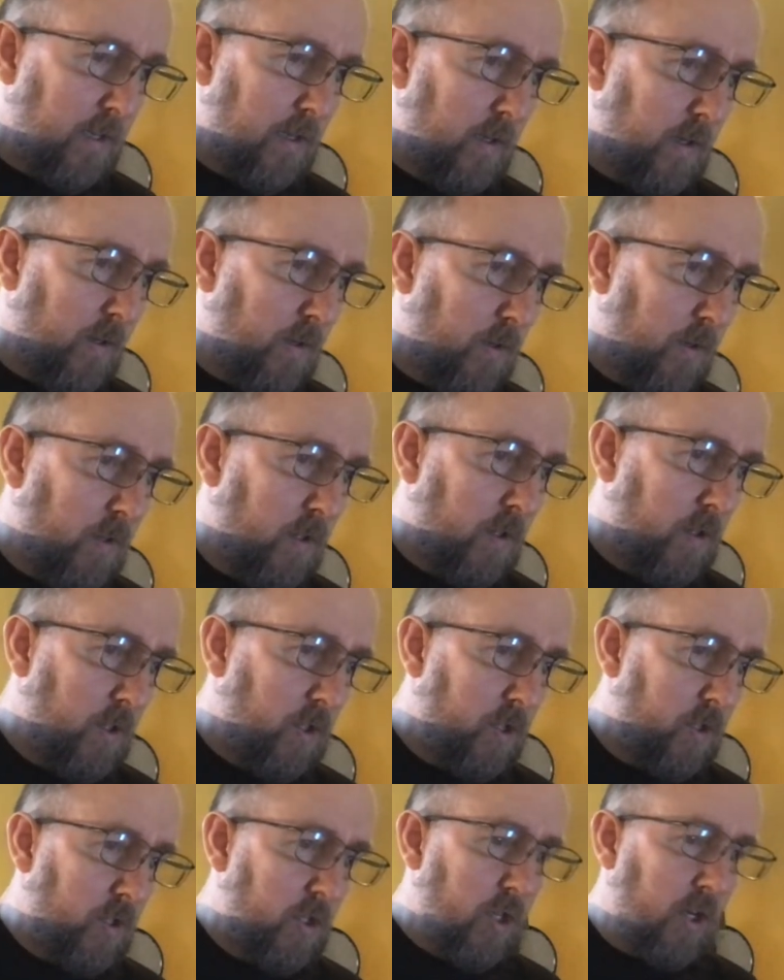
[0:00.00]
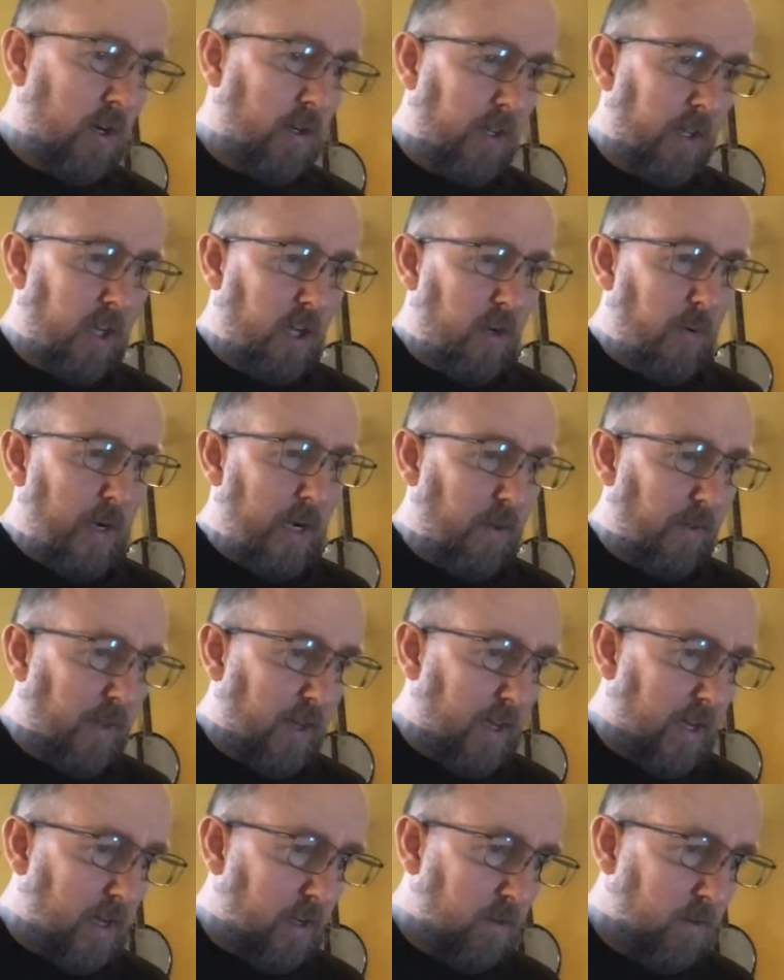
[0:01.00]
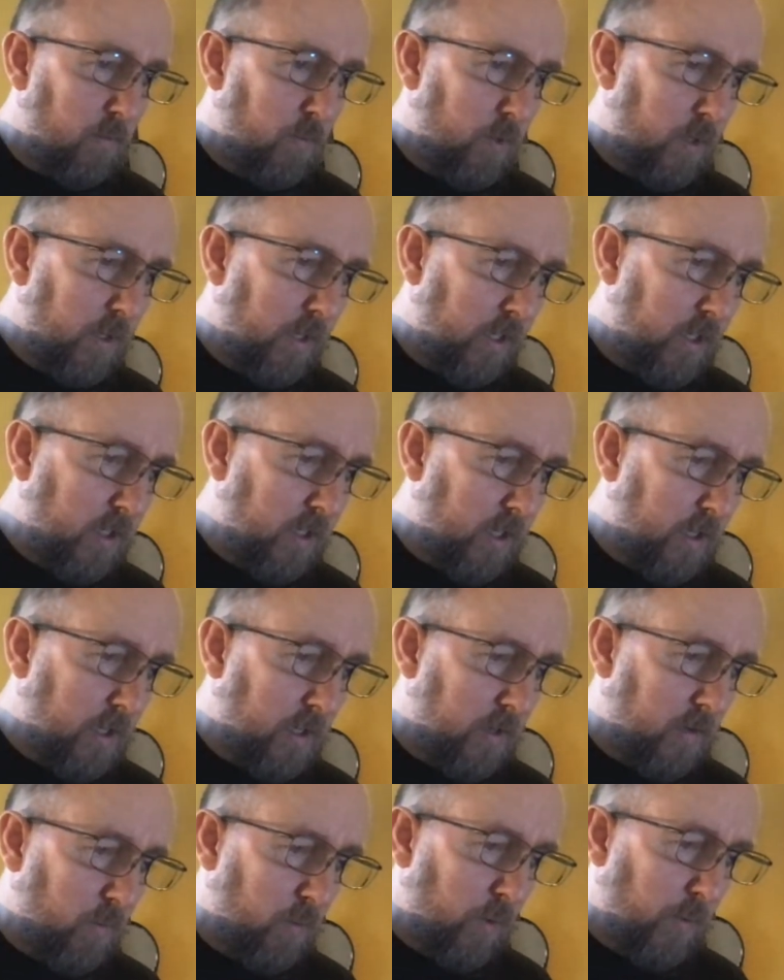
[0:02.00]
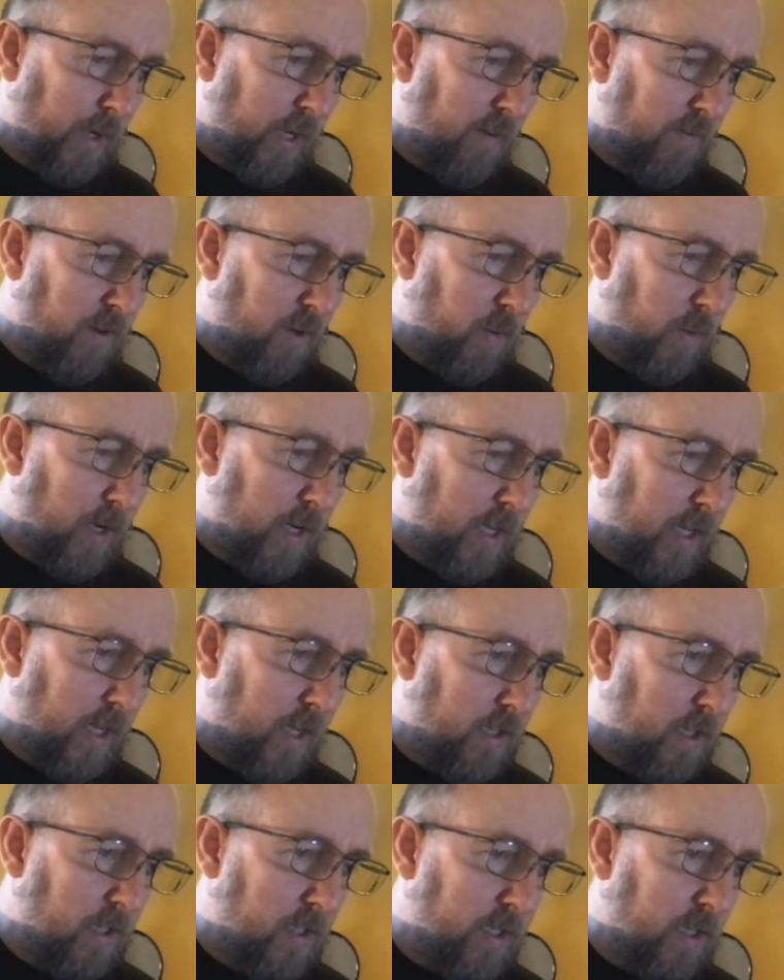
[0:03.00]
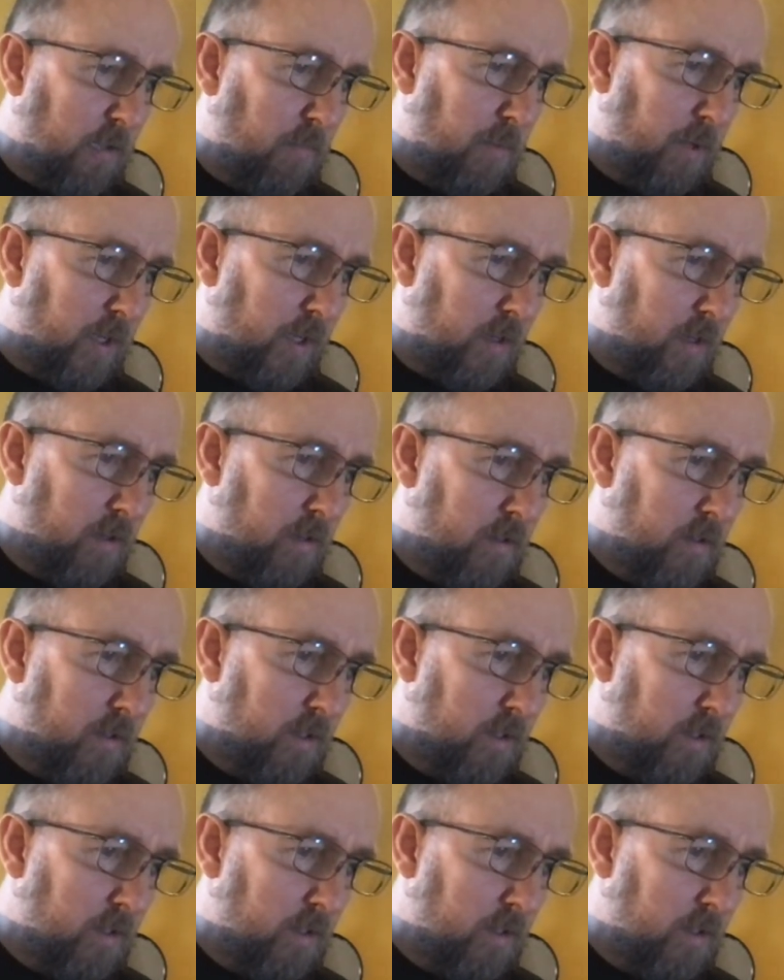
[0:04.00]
So, Charlie, are you out there? What are we giving away? Can you tell me?